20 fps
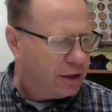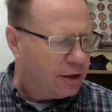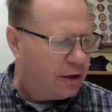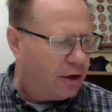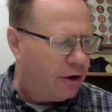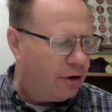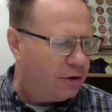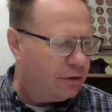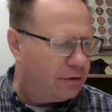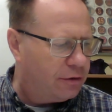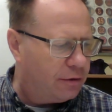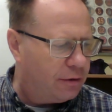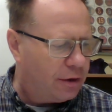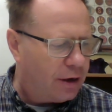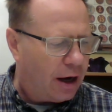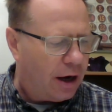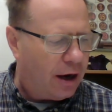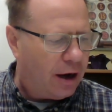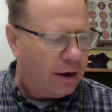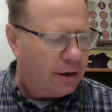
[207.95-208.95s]
to know
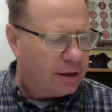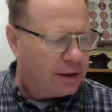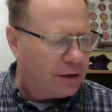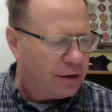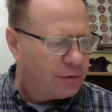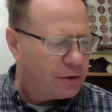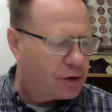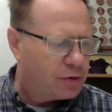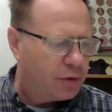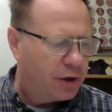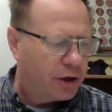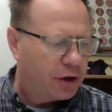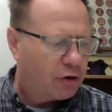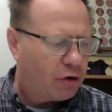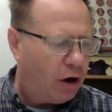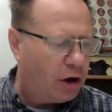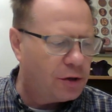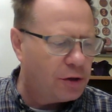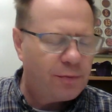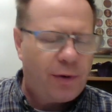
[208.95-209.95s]
the difference between
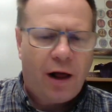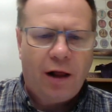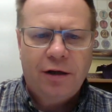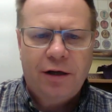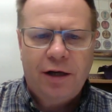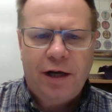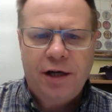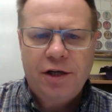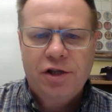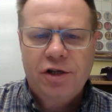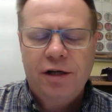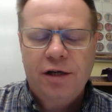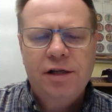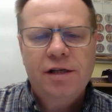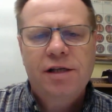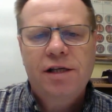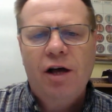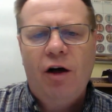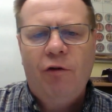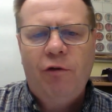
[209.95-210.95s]
cross-pollination
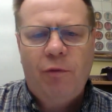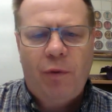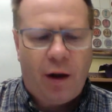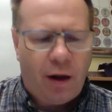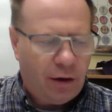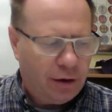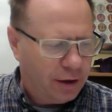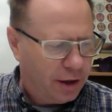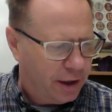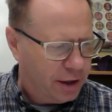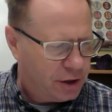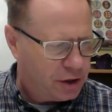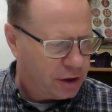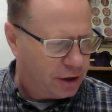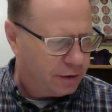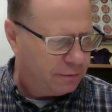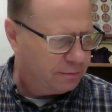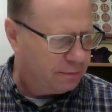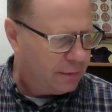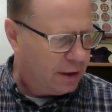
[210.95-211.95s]
and
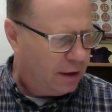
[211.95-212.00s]
self-pollination.